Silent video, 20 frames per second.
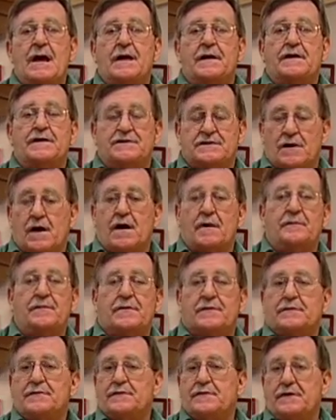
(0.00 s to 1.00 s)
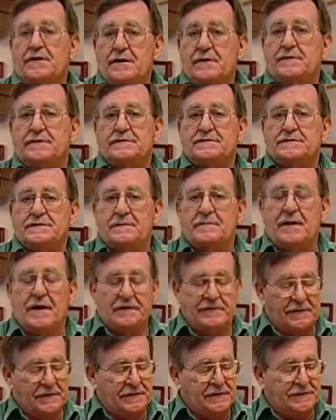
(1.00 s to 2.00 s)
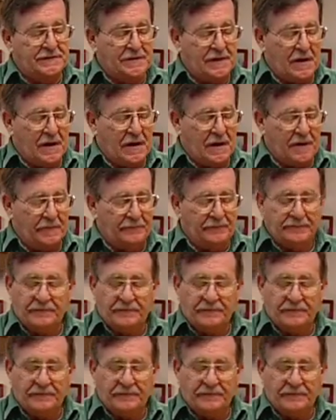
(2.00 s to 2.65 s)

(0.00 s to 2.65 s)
guitar builder used to make the guitar.